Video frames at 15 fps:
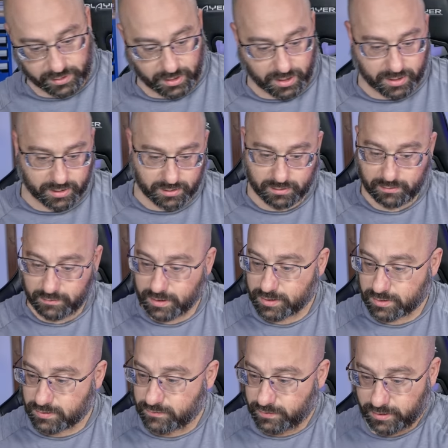it on.
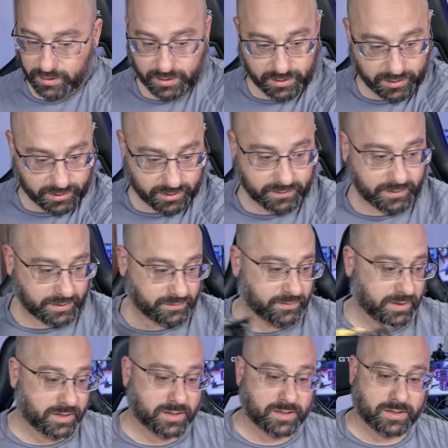That's very good. That's
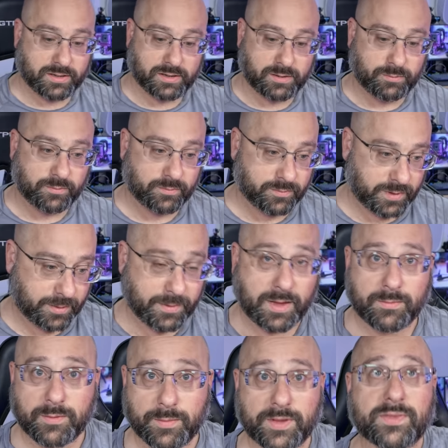very good. I'm, I'm
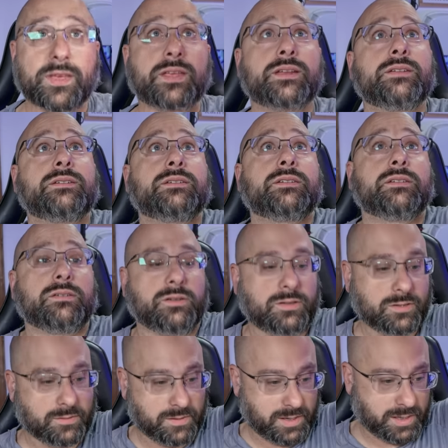happy about that.
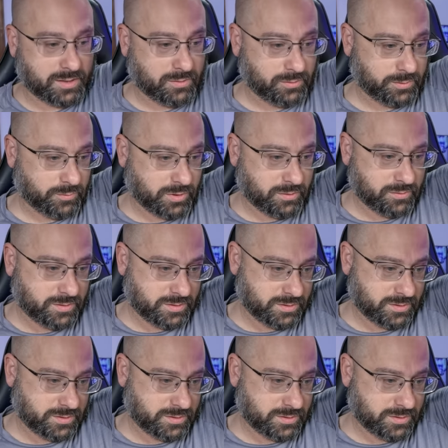Good thinking, Holybro.